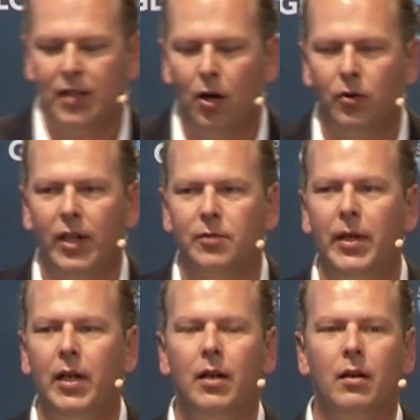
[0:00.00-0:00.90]
out as
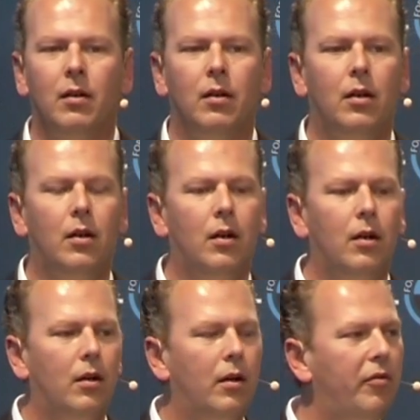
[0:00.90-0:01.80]
being
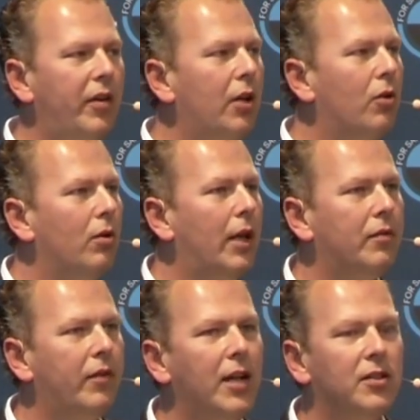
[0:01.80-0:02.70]
a vehicle
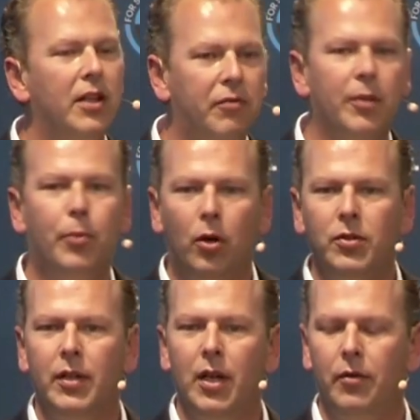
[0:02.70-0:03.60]
that takes a different approach
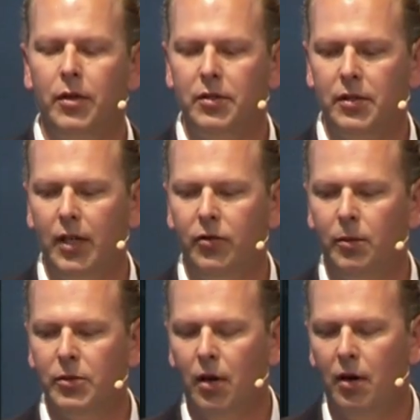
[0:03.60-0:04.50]
than the others in
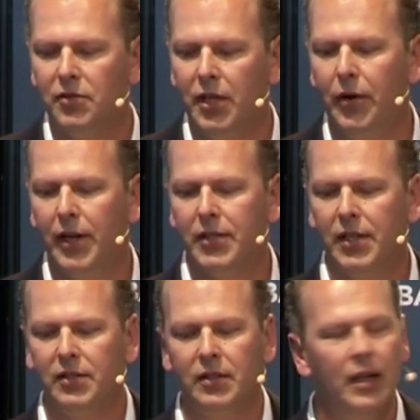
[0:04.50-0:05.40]
terms of steering
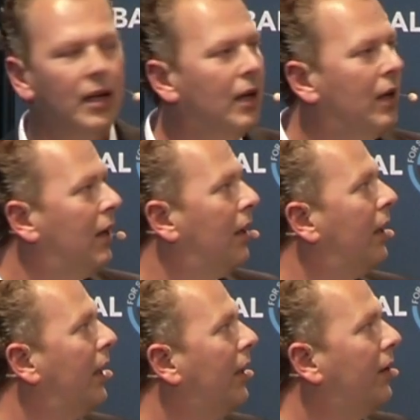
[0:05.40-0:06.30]
assist.
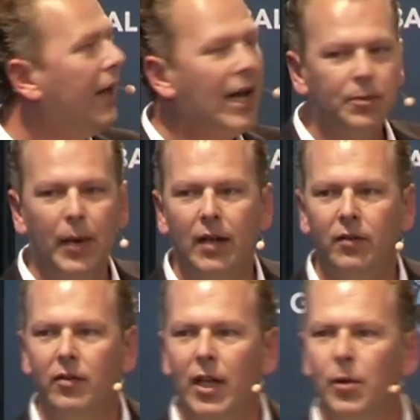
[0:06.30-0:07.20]
In the
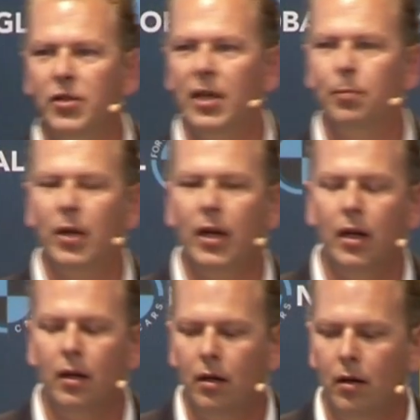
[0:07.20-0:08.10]
S-band, they would
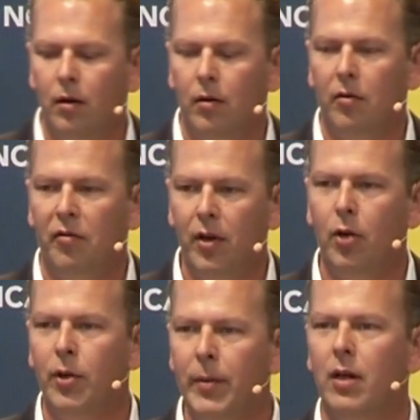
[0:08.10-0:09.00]
simply
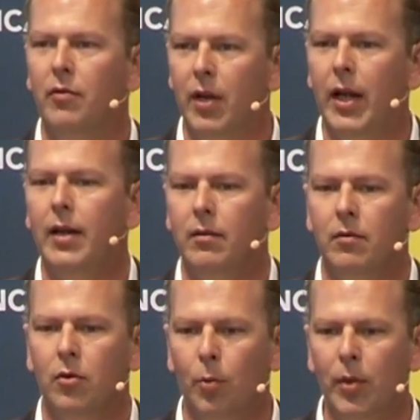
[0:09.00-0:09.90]
follow the middle of the lane
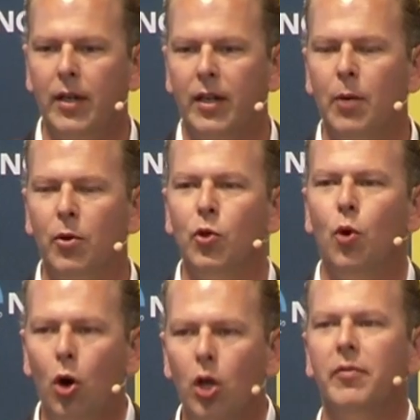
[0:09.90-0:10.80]
completely. They will do
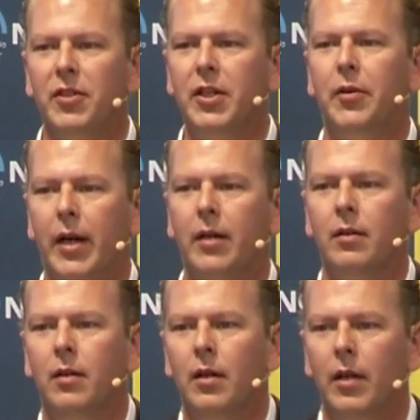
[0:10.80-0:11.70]
all of the steering,
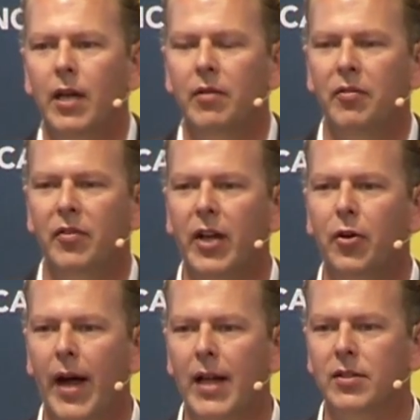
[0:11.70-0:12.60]
even if you take
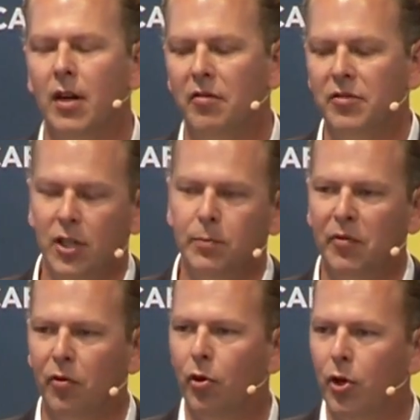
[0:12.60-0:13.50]
your hands off just
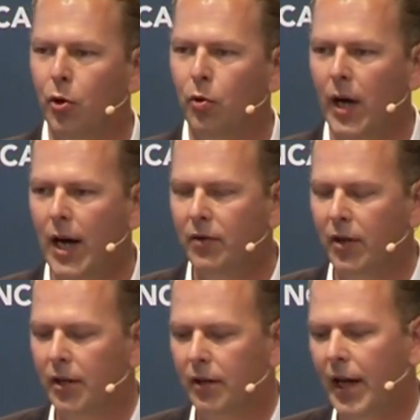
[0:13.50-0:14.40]
before you enter
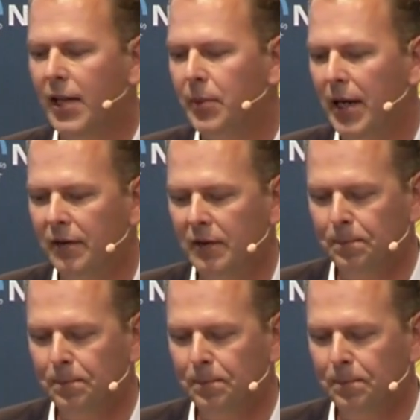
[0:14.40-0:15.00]
the S-band.